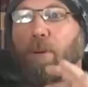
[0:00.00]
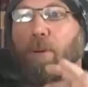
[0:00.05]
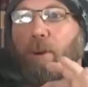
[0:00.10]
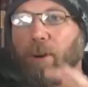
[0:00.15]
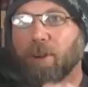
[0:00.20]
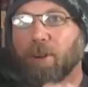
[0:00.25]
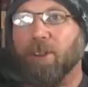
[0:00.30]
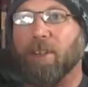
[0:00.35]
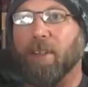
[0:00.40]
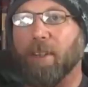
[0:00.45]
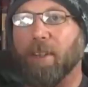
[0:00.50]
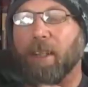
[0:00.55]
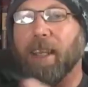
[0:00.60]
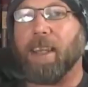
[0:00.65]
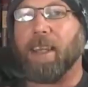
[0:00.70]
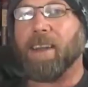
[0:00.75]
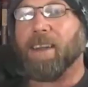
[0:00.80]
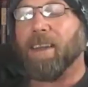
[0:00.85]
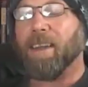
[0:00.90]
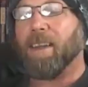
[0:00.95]
personally
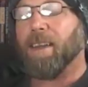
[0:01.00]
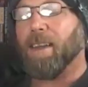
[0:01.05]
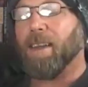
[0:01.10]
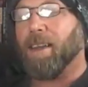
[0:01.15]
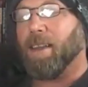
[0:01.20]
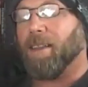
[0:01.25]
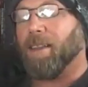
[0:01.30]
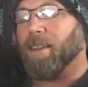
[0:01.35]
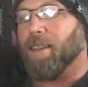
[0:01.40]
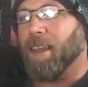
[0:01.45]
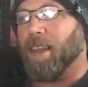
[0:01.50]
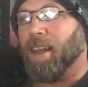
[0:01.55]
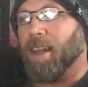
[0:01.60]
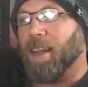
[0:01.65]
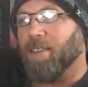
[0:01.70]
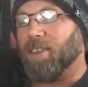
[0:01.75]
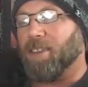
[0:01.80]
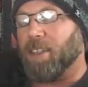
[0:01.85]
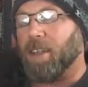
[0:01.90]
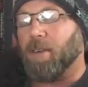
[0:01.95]
that
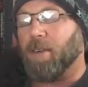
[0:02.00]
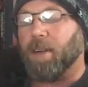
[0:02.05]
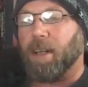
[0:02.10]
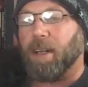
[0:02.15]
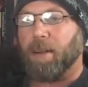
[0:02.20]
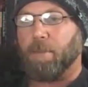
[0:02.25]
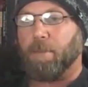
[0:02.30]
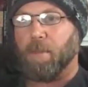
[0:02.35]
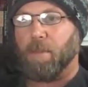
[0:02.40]
if someone